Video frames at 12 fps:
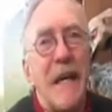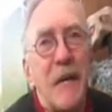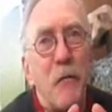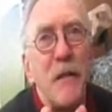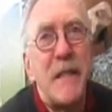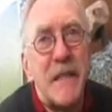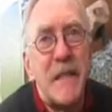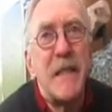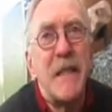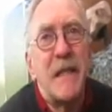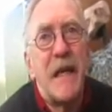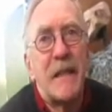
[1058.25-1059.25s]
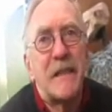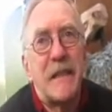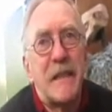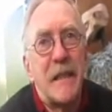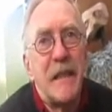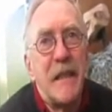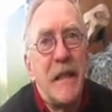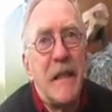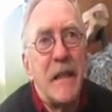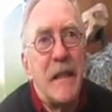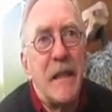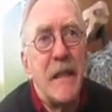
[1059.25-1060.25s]
we see that
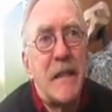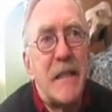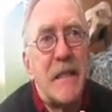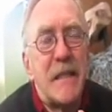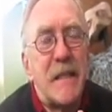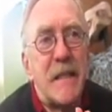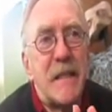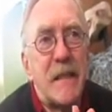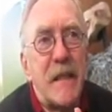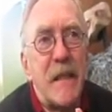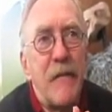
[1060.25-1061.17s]
it's